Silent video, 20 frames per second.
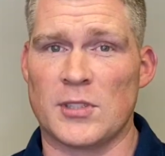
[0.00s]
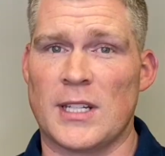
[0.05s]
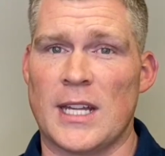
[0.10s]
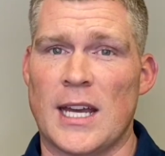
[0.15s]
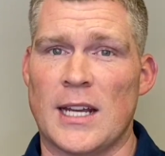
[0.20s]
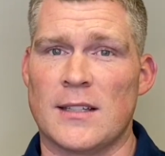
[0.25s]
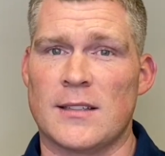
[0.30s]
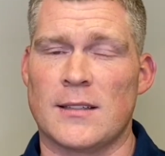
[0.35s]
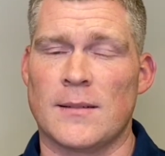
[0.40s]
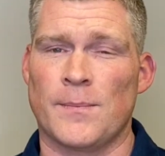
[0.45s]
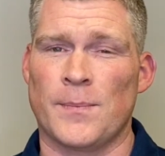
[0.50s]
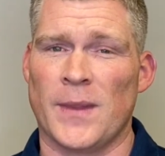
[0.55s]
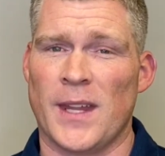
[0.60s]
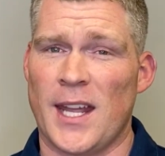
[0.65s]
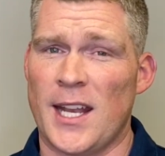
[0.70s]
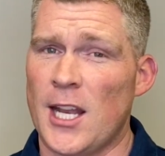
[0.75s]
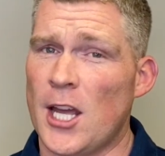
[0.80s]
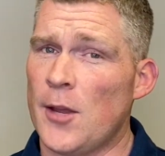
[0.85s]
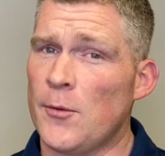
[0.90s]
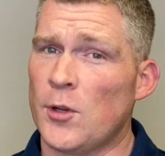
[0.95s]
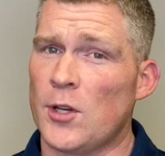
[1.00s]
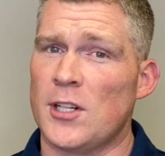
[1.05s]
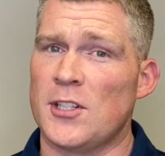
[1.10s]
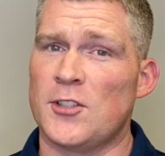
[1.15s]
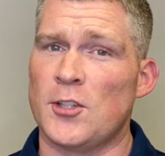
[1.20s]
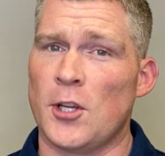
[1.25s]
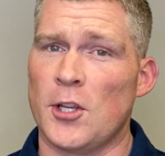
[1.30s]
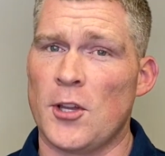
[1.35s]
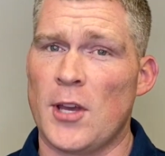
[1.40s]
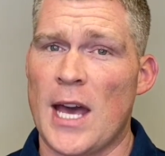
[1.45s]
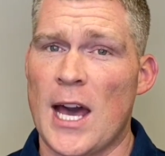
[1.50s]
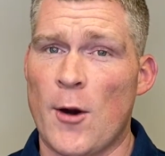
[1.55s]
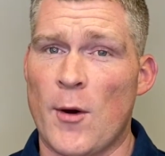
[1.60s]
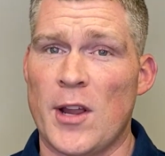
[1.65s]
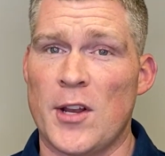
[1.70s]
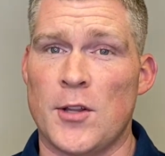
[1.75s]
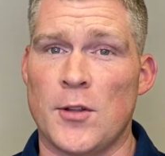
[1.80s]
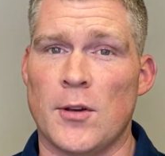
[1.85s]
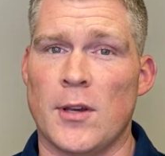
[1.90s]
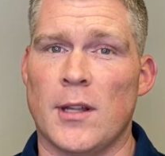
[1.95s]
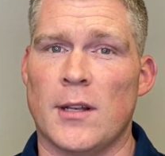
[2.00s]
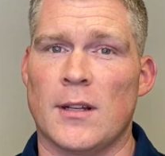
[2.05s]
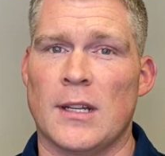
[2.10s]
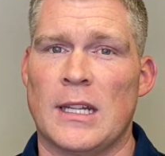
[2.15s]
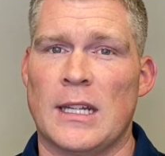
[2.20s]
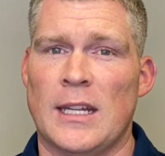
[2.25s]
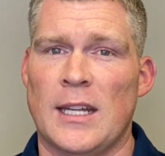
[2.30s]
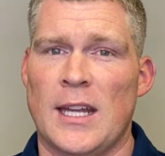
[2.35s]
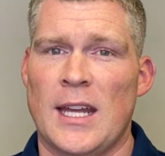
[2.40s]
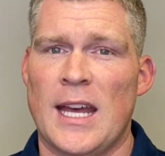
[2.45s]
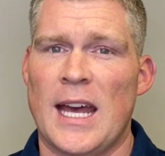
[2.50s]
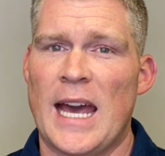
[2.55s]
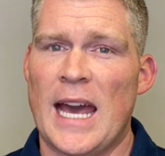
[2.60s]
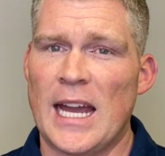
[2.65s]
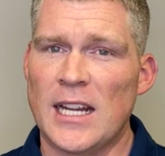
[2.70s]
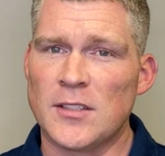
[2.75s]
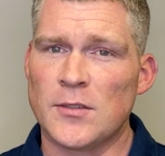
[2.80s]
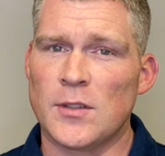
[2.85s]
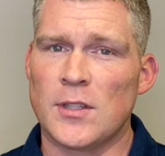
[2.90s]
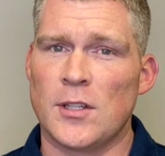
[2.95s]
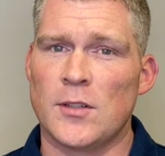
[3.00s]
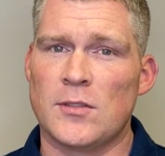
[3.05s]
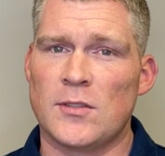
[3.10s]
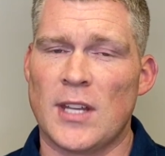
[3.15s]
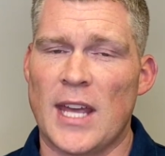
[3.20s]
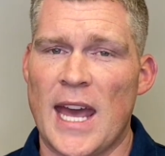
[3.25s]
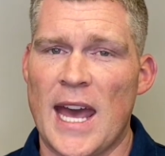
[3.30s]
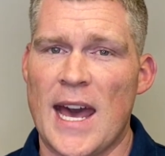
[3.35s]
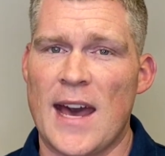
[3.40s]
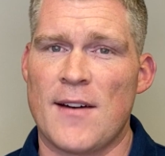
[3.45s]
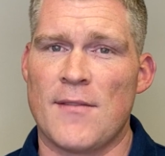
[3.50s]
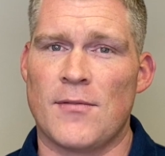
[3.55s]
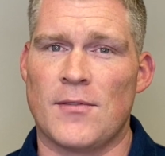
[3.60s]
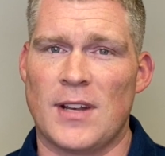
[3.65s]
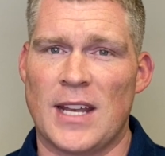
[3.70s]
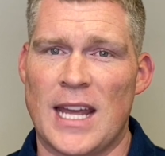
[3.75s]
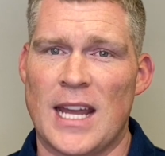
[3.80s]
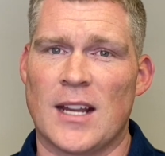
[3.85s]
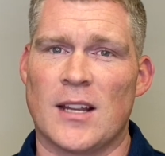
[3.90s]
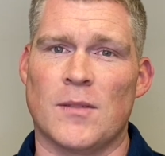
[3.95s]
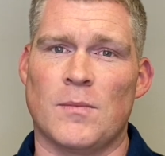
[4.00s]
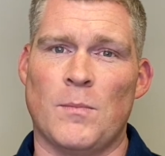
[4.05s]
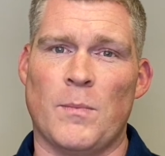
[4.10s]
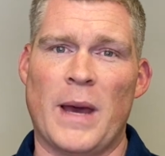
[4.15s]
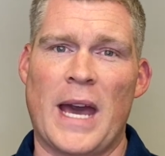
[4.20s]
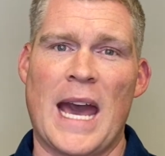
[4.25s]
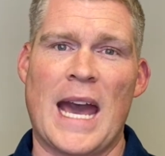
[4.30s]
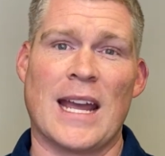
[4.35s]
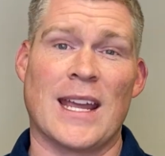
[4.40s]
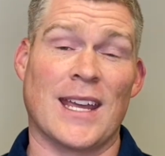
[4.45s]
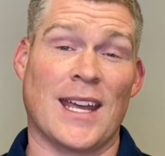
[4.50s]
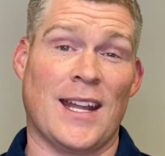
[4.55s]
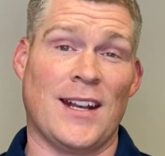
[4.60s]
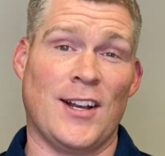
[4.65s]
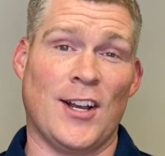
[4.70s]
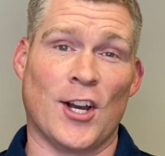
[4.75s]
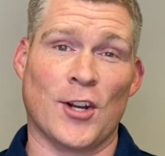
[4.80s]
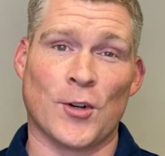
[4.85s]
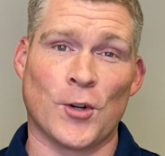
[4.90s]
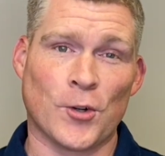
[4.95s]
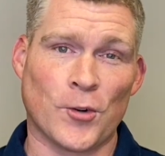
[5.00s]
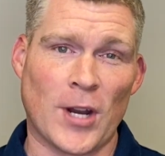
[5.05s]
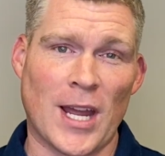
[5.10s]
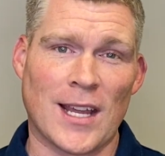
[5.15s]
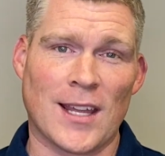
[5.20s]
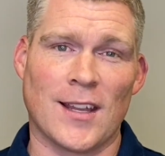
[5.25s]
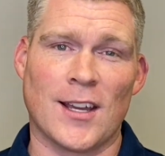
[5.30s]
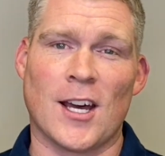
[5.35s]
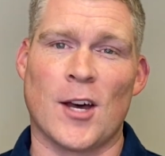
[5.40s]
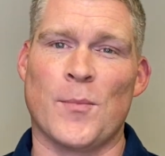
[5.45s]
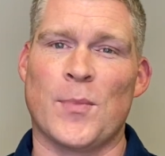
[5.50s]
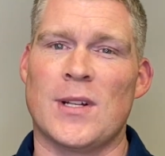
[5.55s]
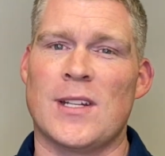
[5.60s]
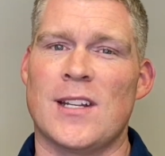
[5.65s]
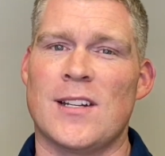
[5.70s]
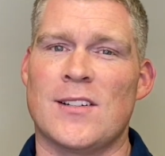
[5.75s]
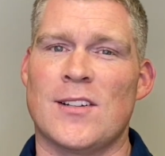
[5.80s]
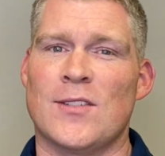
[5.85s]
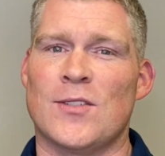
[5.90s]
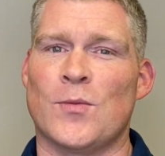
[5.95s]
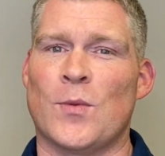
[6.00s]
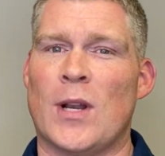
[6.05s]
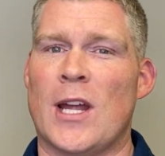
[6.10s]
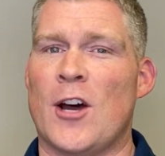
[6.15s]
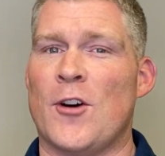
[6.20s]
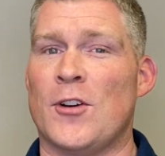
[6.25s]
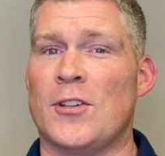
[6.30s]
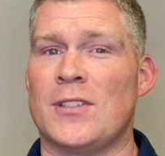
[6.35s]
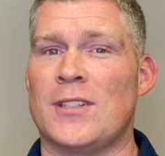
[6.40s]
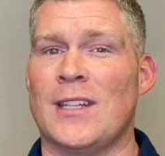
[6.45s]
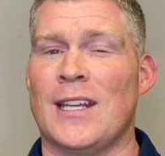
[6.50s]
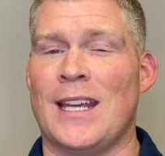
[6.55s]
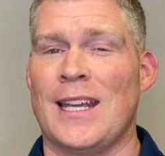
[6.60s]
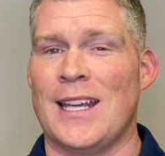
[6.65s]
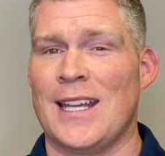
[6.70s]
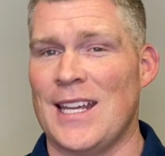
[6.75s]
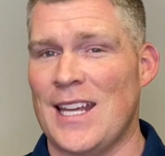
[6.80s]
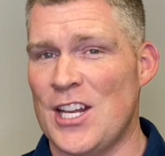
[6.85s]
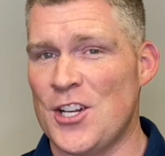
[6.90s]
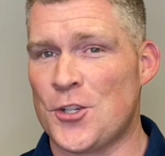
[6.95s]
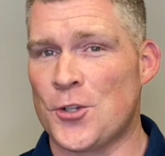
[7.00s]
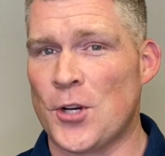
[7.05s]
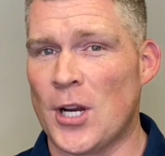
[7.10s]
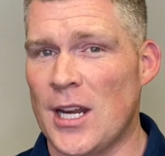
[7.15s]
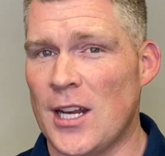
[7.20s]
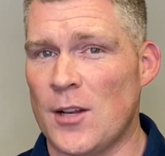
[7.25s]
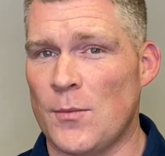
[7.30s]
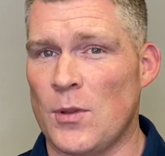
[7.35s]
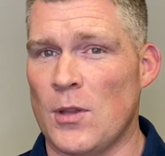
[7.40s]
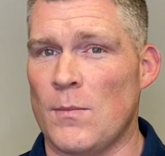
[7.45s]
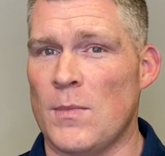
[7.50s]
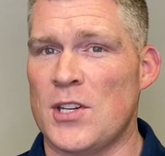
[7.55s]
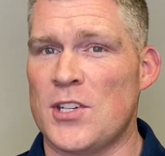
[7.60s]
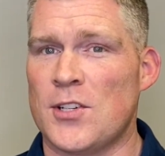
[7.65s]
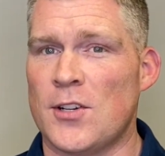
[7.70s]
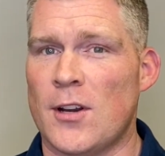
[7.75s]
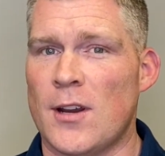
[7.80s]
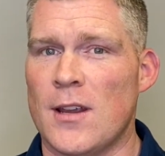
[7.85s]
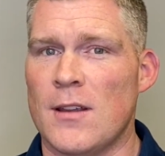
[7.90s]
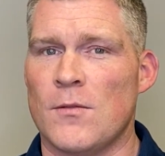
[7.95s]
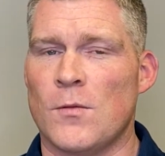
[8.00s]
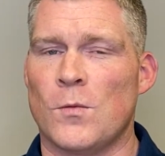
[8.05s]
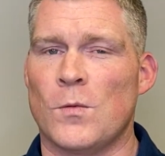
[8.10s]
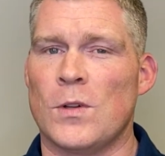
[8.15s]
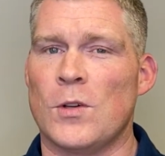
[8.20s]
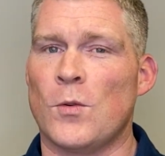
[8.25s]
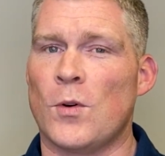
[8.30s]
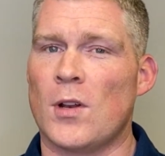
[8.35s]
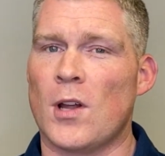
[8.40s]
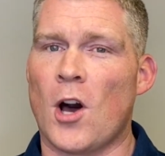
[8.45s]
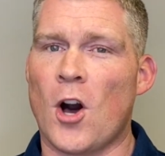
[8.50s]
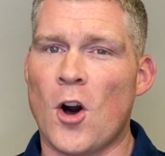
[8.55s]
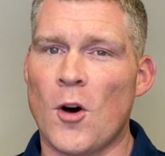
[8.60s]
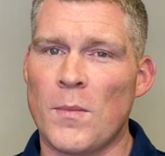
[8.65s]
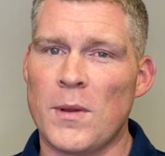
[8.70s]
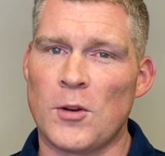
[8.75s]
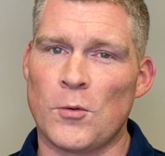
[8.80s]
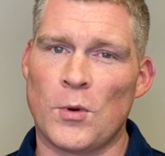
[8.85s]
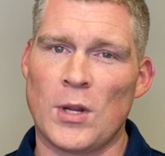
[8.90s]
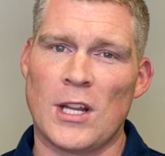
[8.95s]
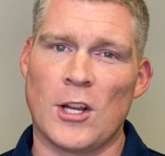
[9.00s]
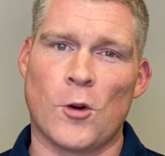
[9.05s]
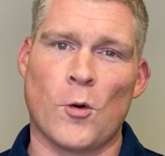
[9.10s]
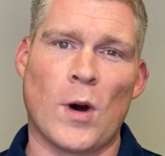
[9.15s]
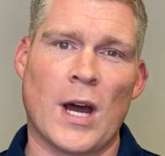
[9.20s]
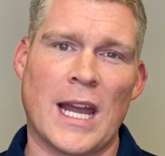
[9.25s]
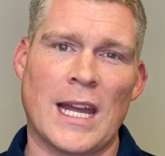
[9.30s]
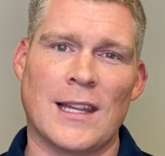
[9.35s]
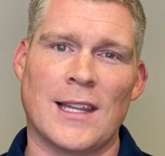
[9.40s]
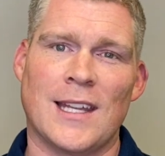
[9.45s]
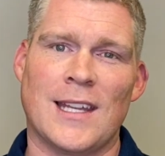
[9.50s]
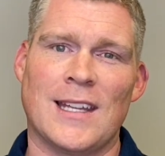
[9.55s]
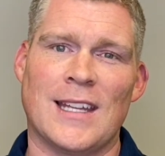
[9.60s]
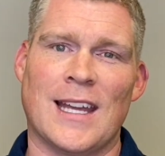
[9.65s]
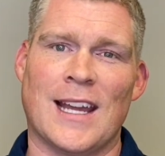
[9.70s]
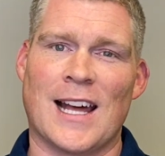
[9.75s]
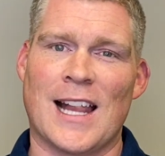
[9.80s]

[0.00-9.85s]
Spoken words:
necks, and now I'm going to show you how I do it. I actually used to have neck, back, and knuckle cracking competitions when I was in training to be a missionary. We would all be reading quietly in